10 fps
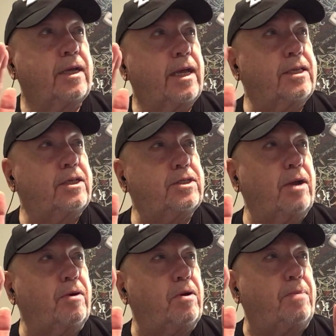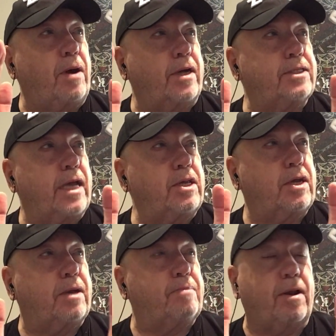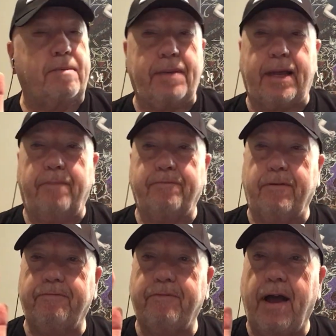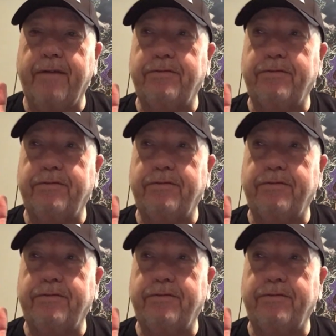and the stereo box set you can probably pick up for $500,